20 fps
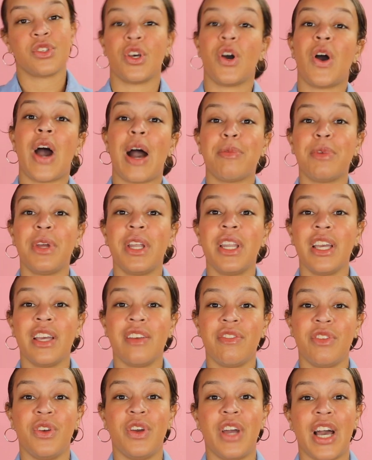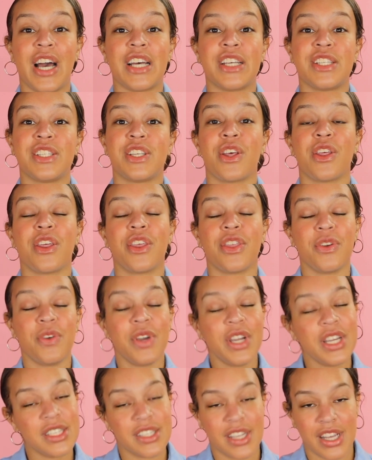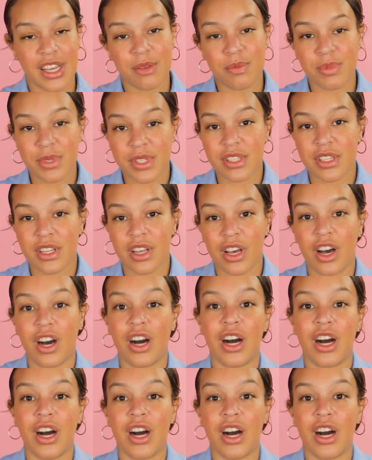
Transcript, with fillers: So I'm gonna give you guys three tips